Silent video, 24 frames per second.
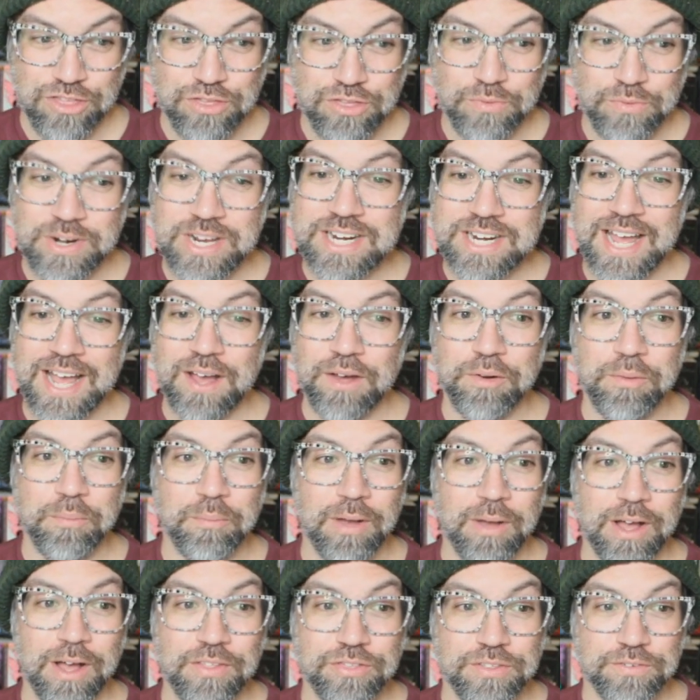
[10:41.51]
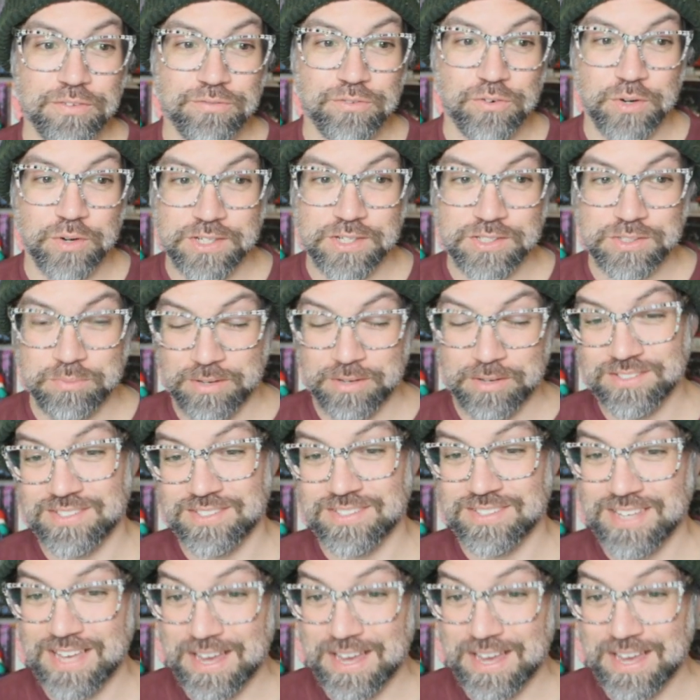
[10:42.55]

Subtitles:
3 down, month of Christmas.